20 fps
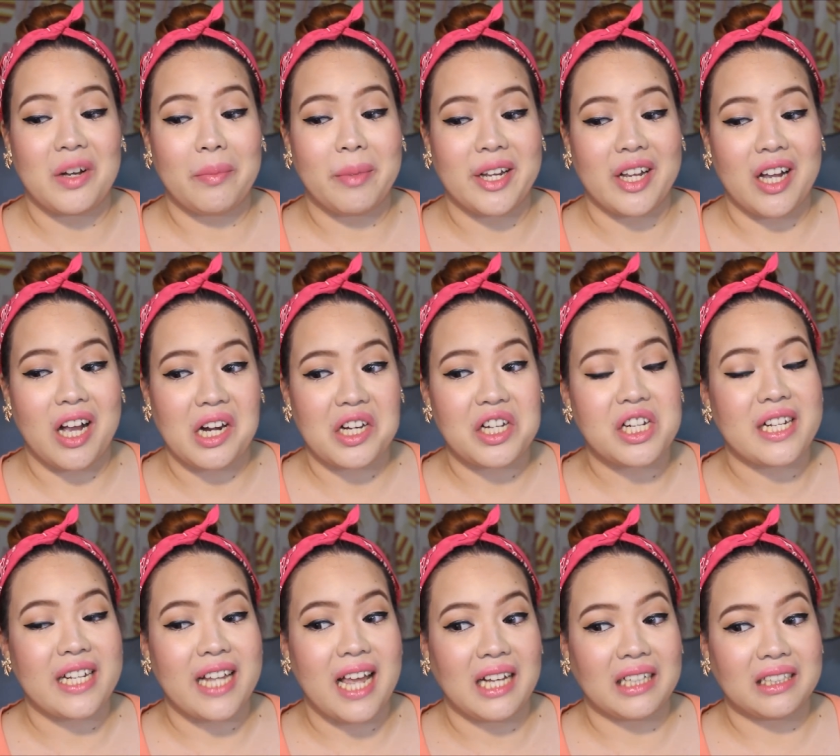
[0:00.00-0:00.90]
Oh my gosh,
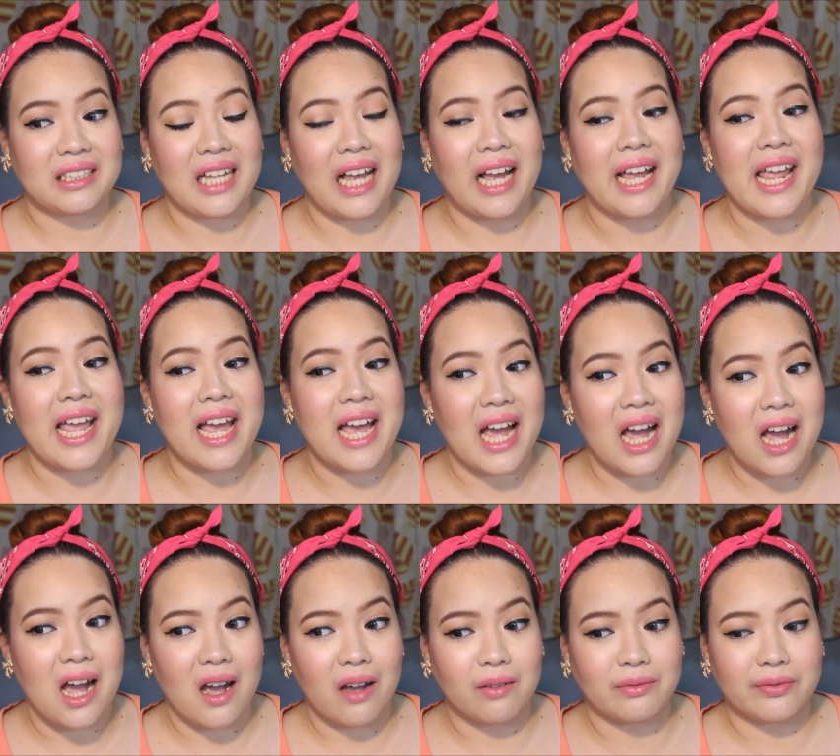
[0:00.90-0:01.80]
yes, I
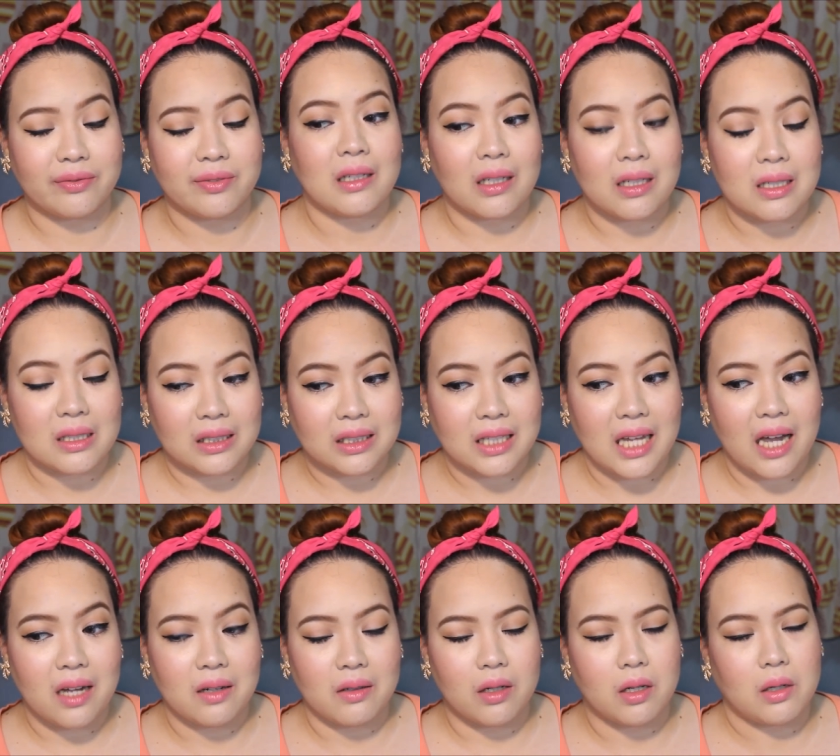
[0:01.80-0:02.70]
have. Girl
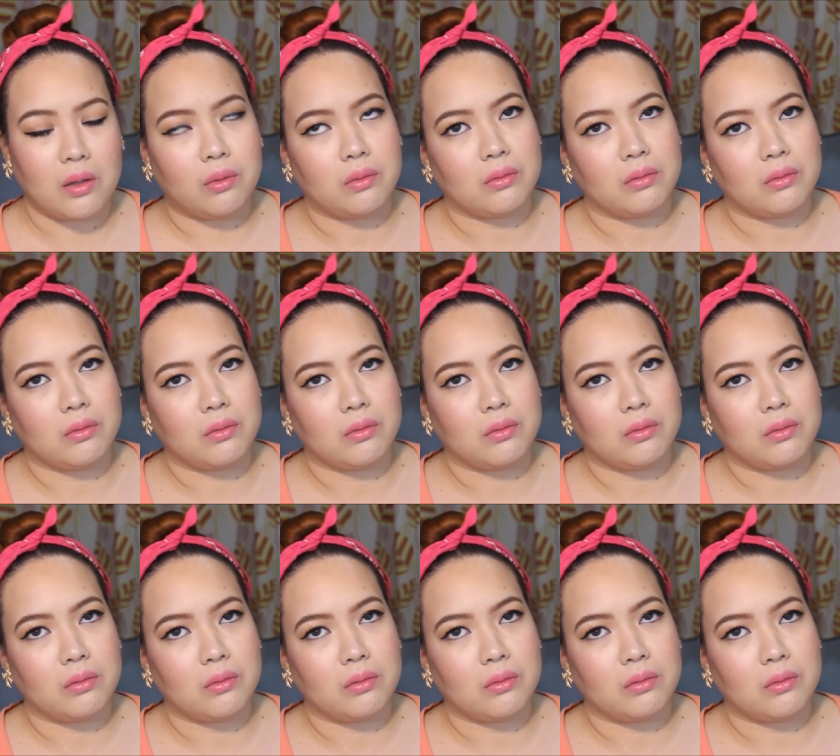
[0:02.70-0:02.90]
Scout, no.